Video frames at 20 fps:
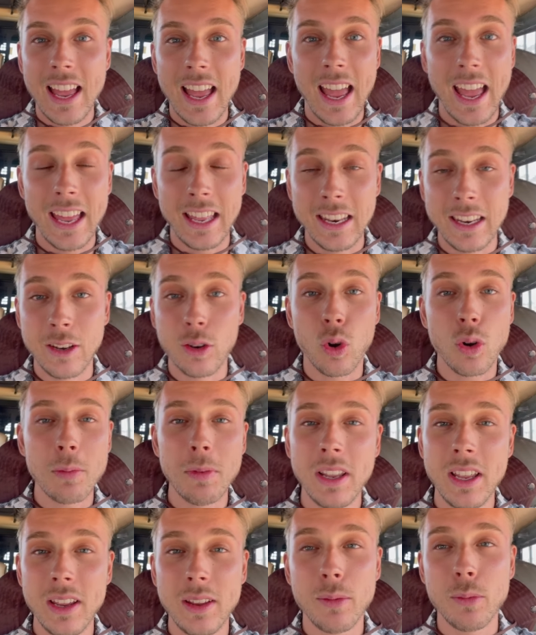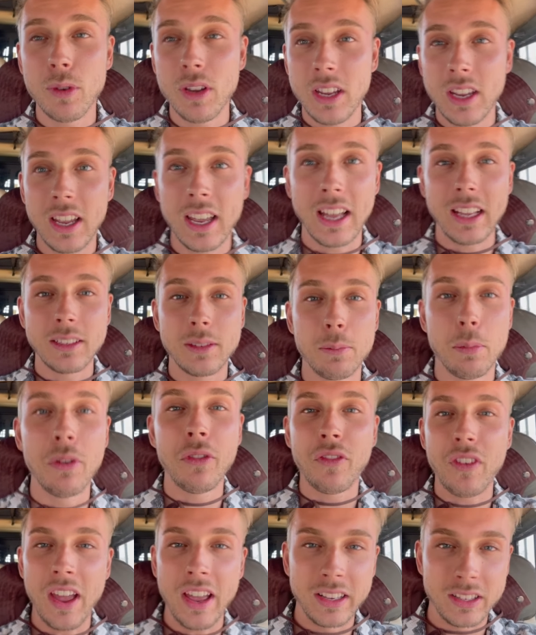And normally we get
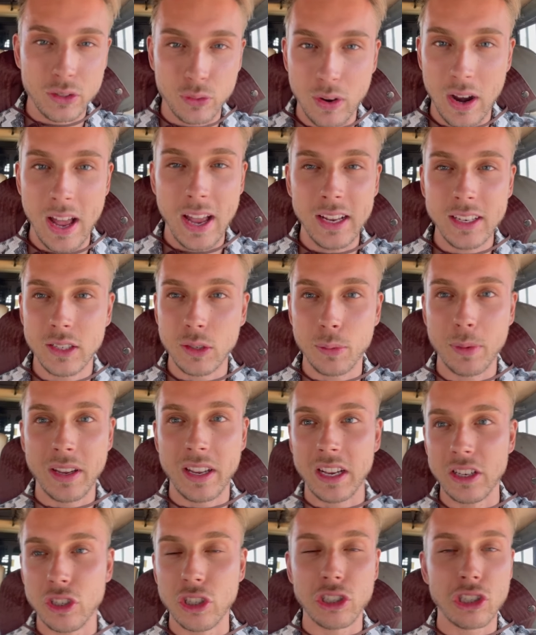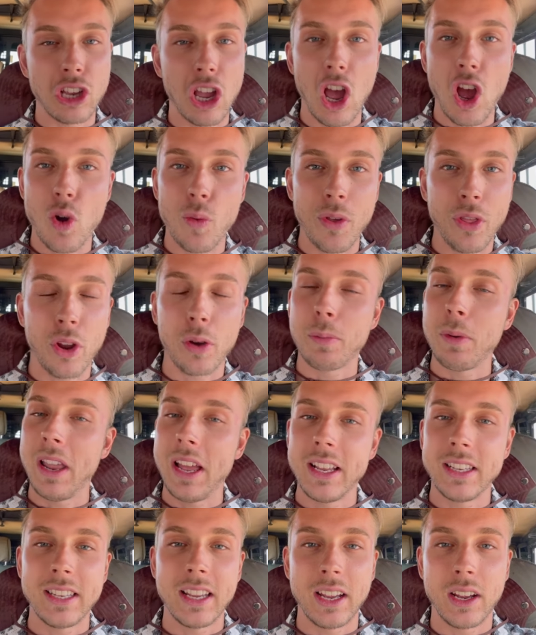buffets, right? So we can just go with our
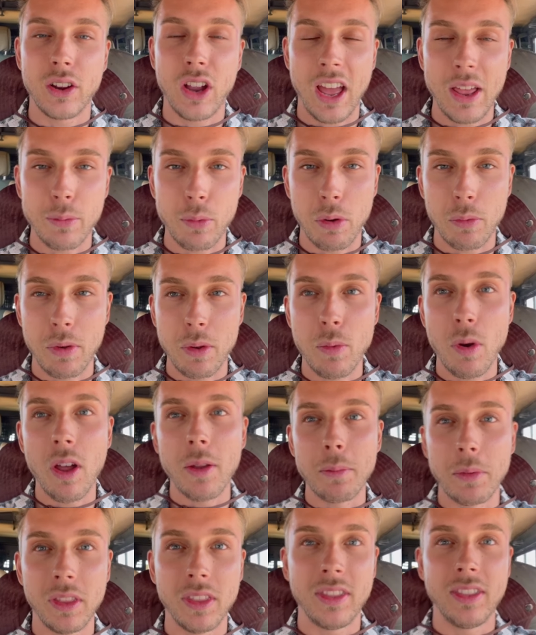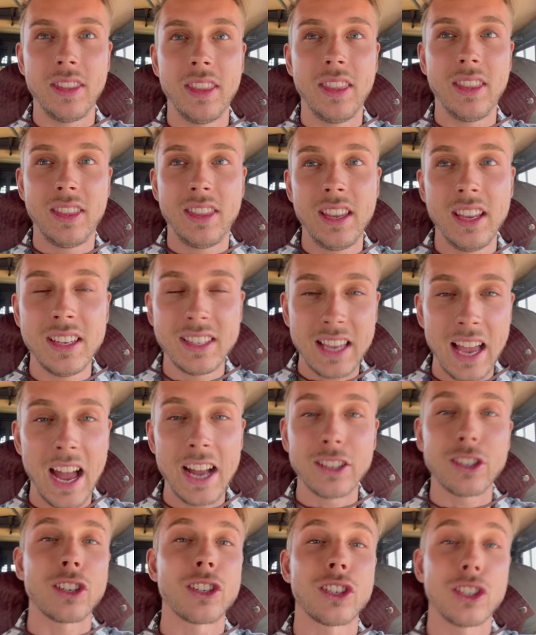plates and get what we want, but these
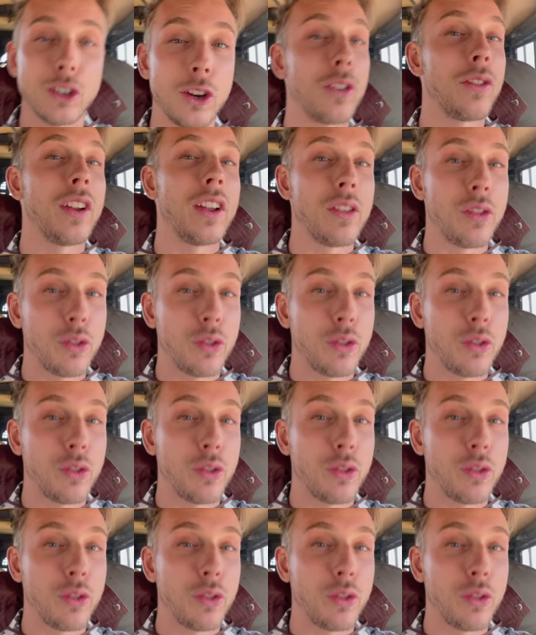guys are serving